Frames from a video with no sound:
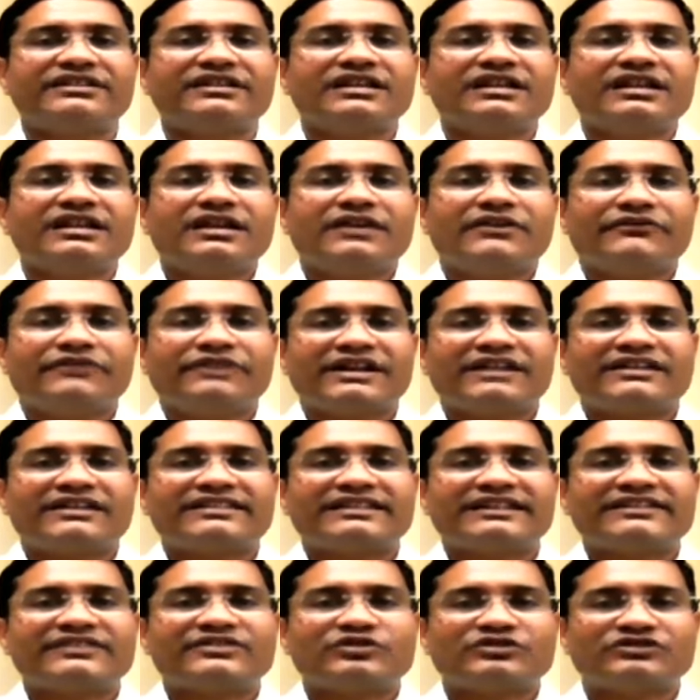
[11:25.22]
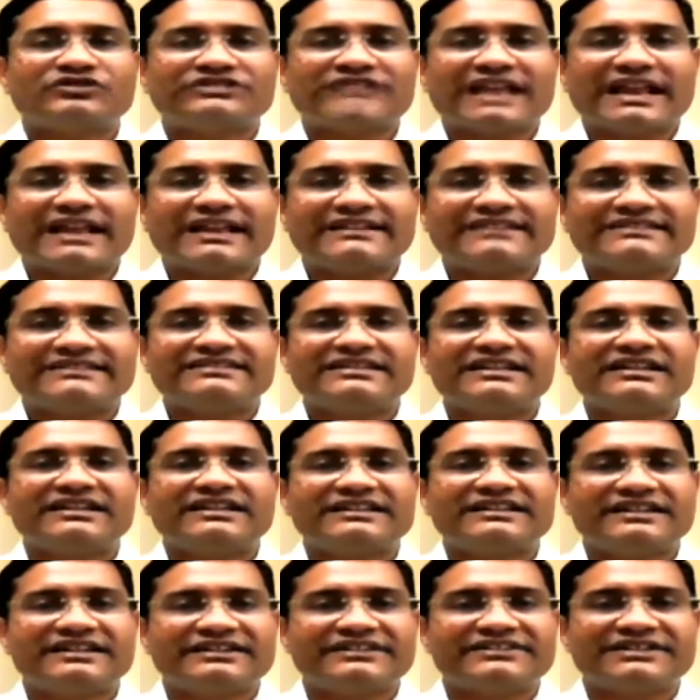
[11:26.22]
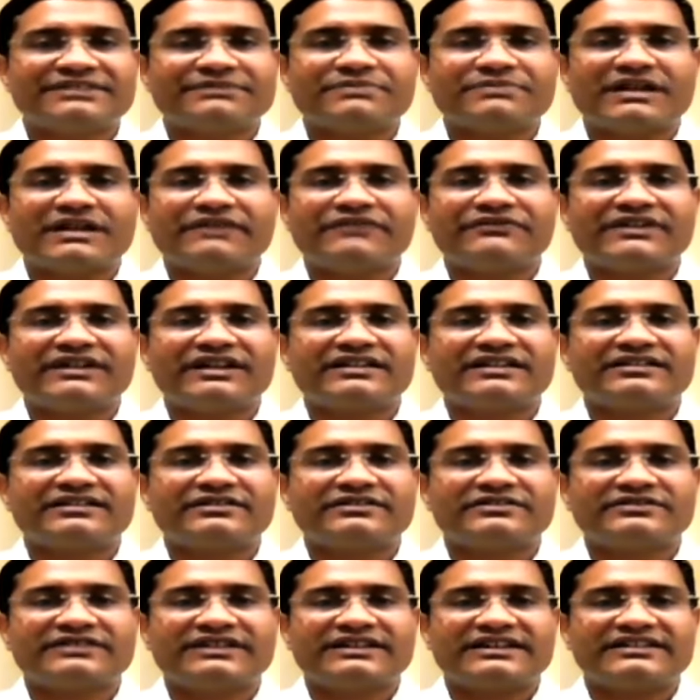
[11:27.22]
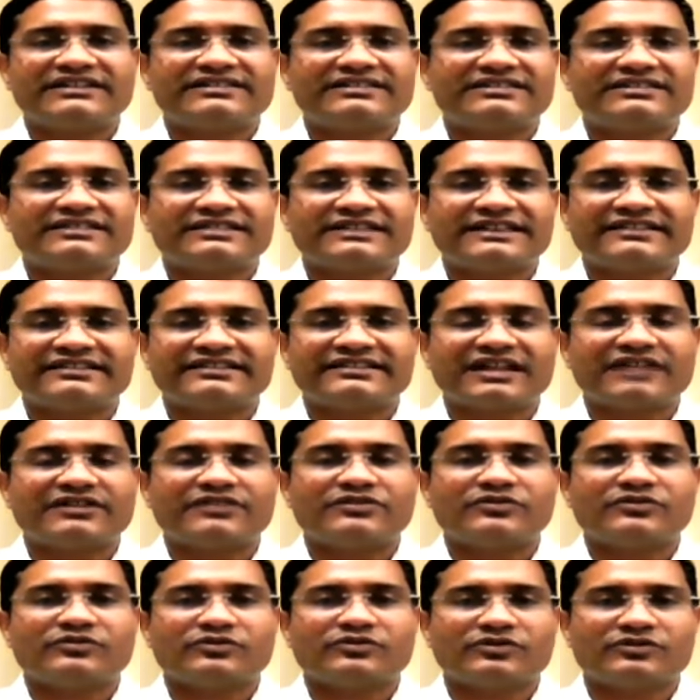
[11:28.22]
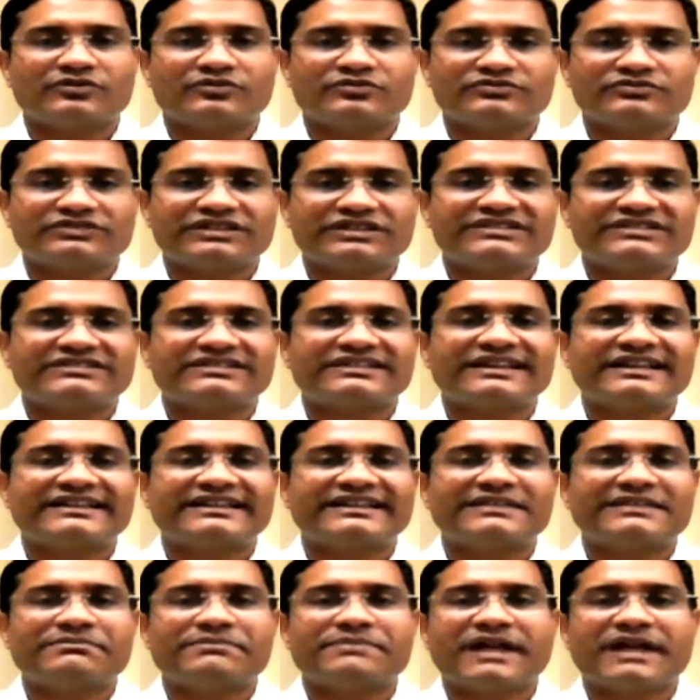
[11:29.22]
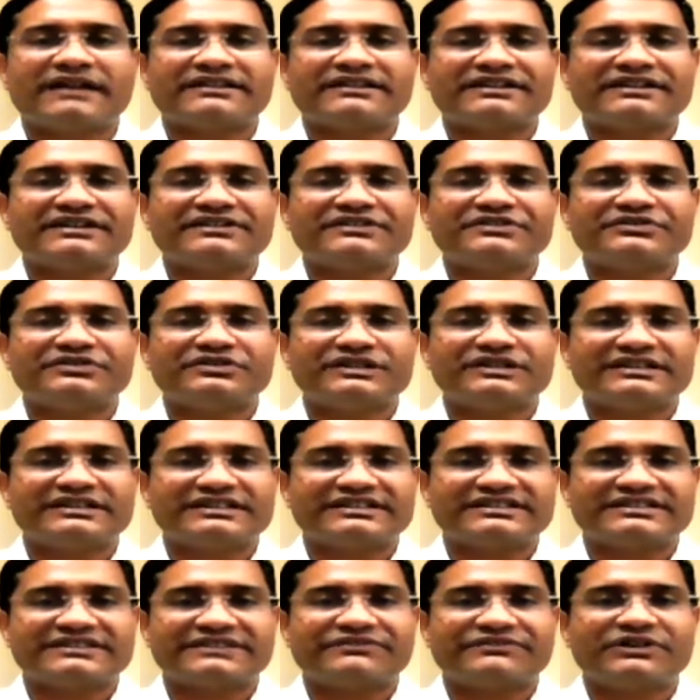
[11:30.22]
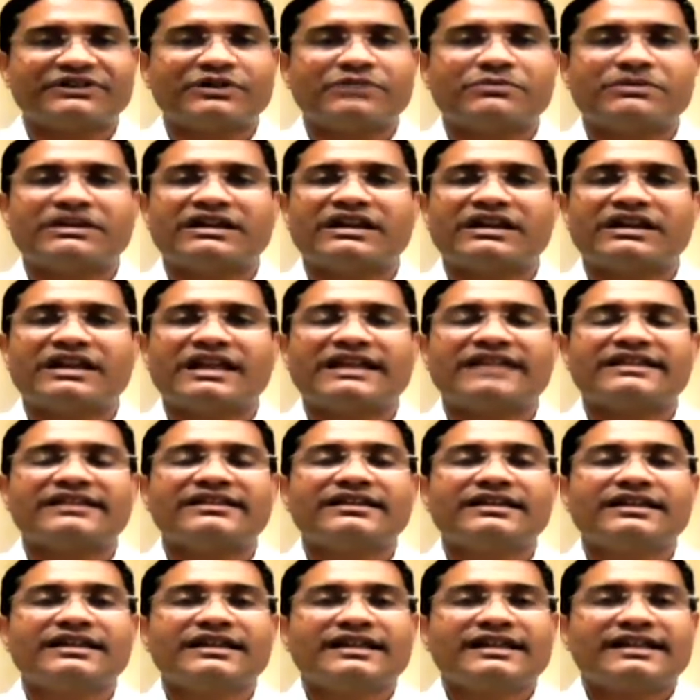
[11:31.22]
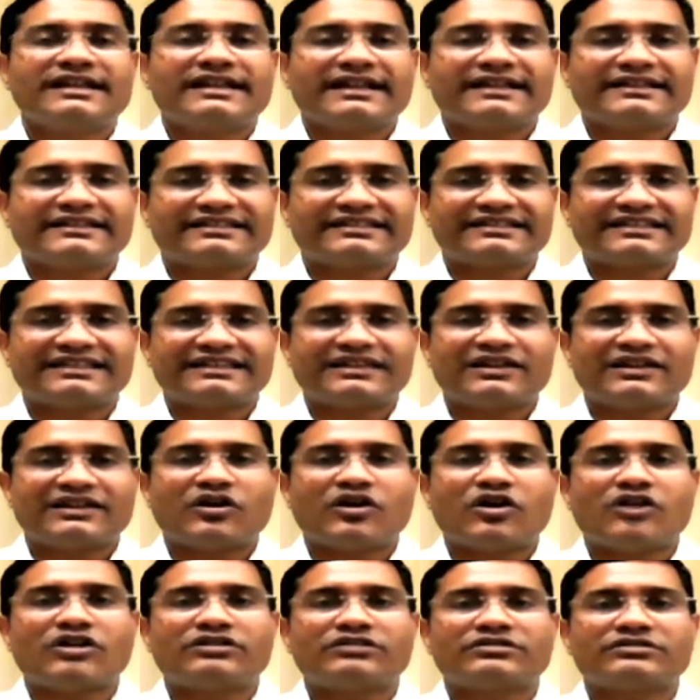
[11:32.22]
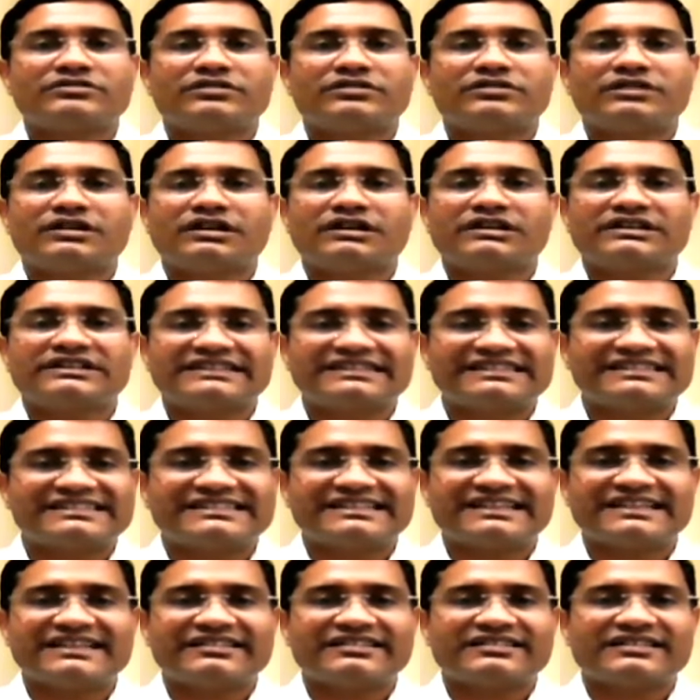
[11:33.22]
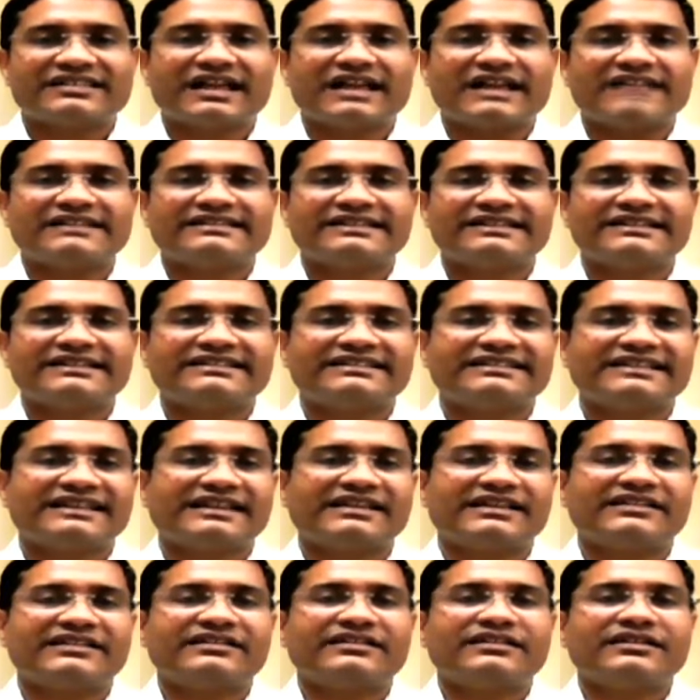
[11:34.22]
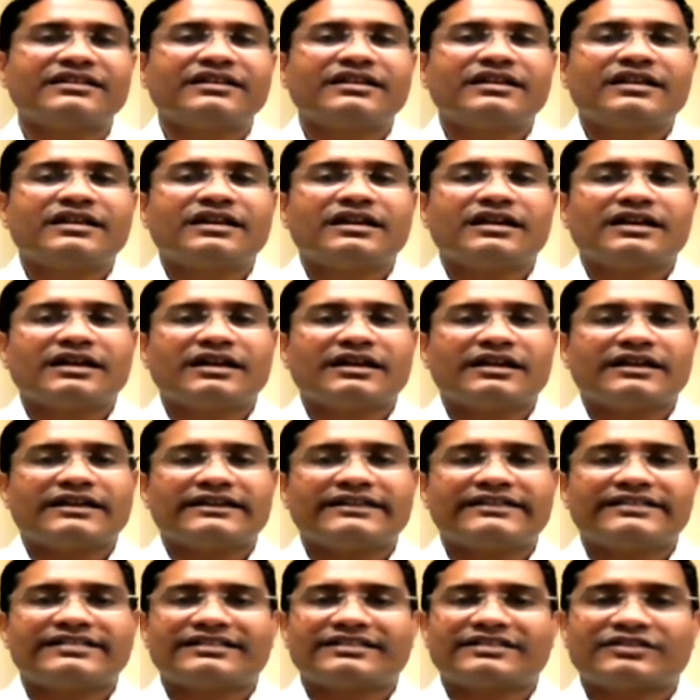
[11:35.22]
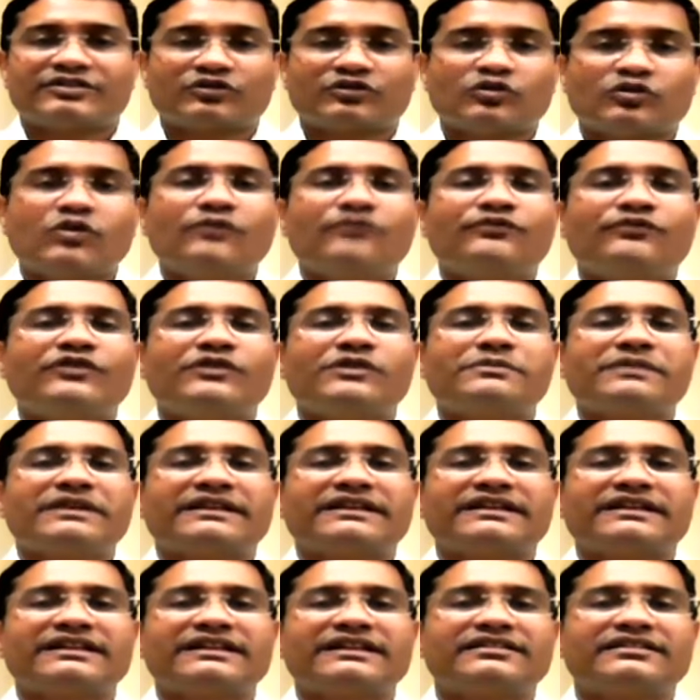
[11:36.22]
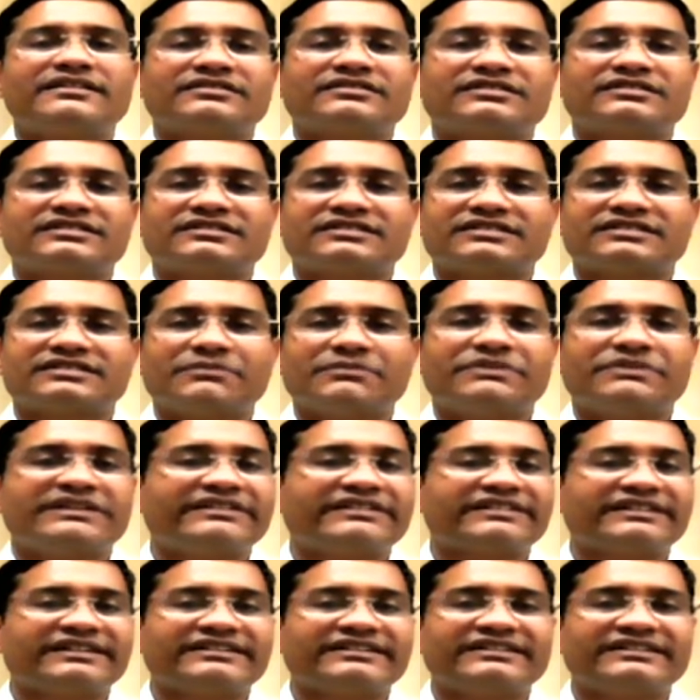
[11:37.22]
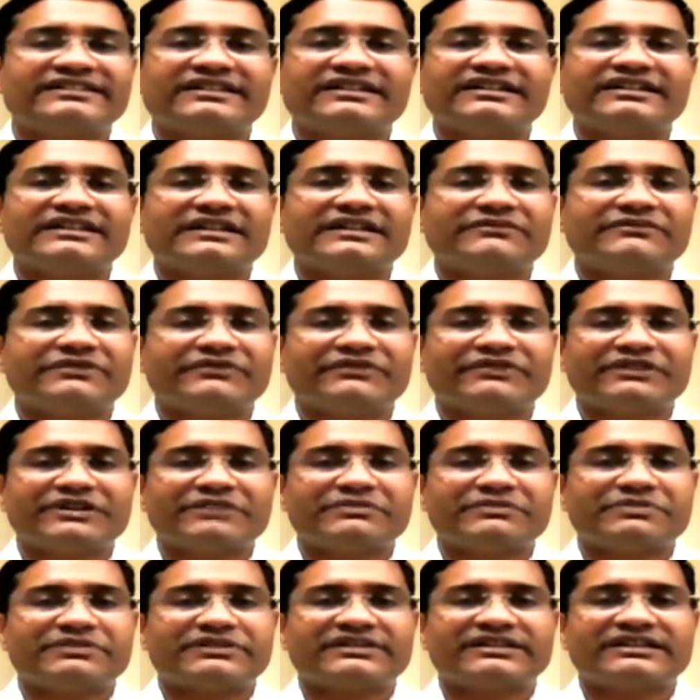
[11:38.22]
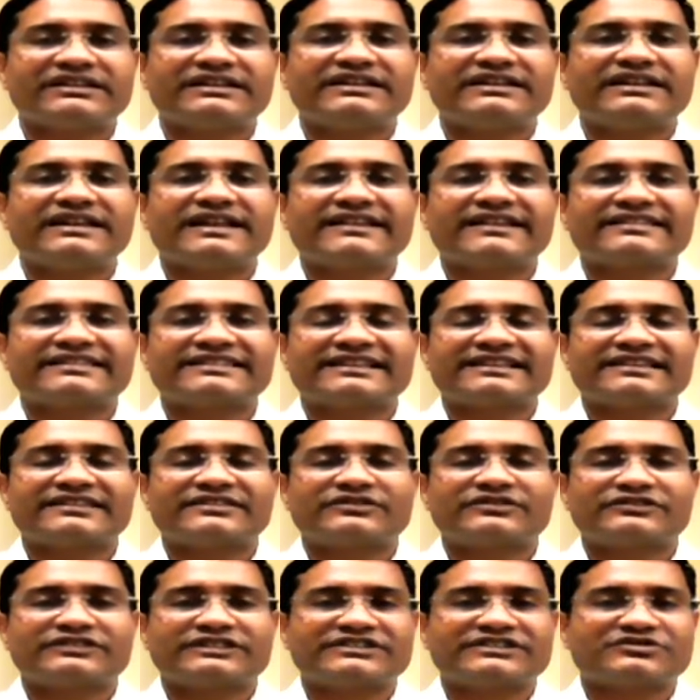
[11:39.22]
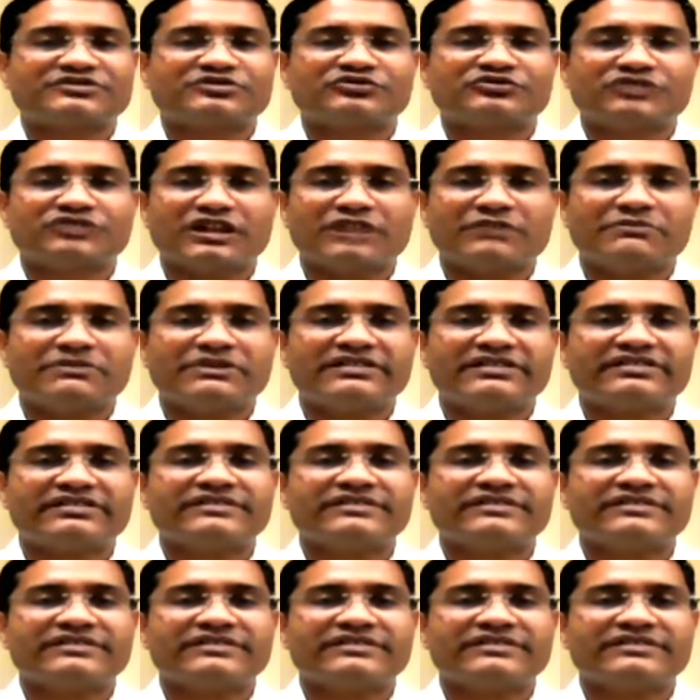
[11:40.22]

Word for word: where there is no challenge in the leadership and where there is things are uh, just getting impacted due to industry phenomena like HCL or uh, TCS, I think there uh, is scope for making some decent return, 10-15% in next six, to 12 months.